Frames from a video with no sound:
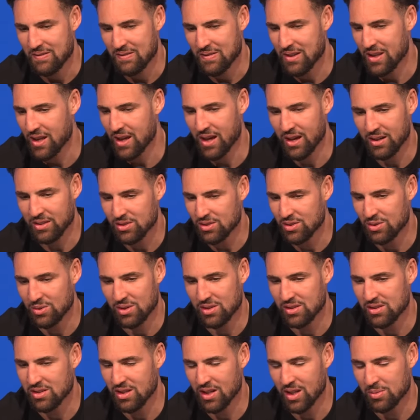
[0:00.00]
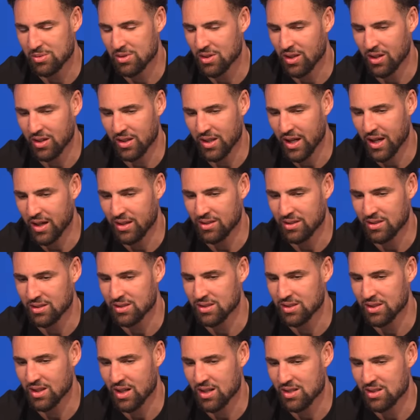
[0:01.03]
yeah, shooting slumps, all that. It
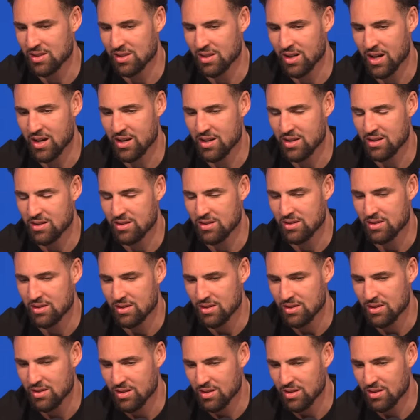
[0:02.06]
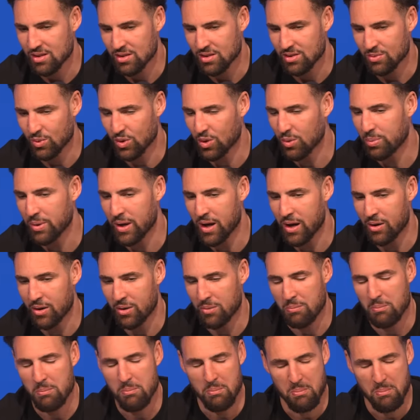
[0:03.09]
takes a lot of willpower.